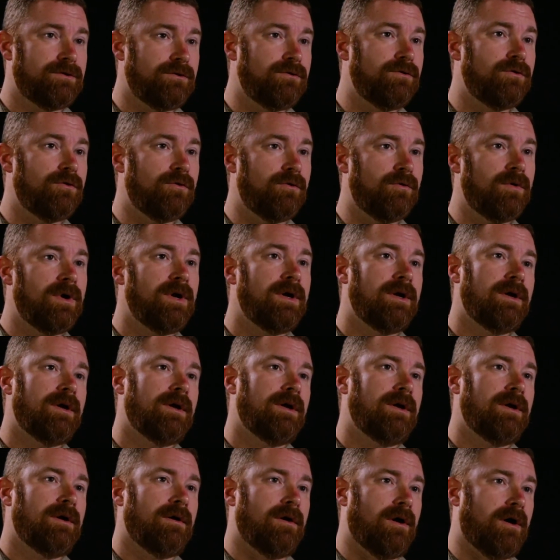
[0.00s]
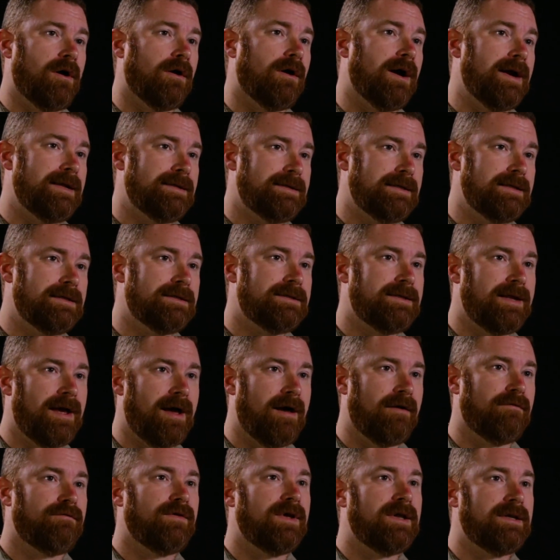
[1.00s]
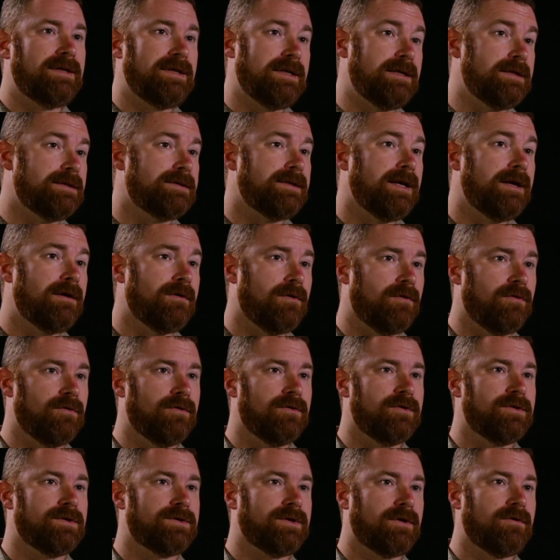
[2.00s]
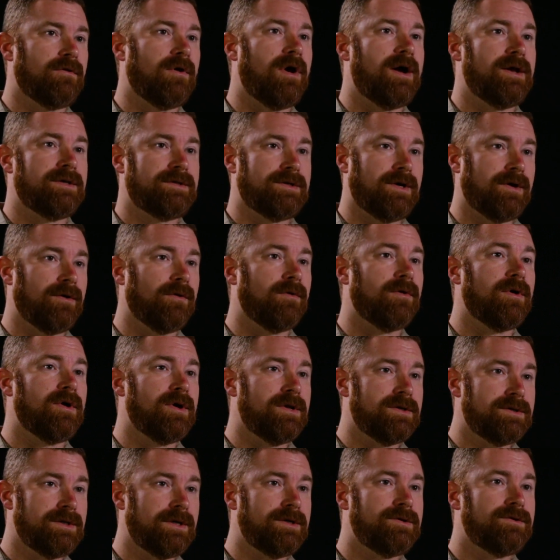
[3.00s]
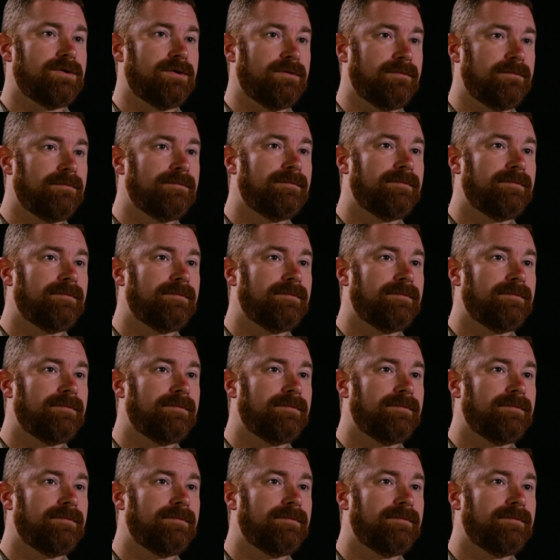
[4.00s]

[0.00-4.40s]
to our IT staff and key stakeholders across our organization.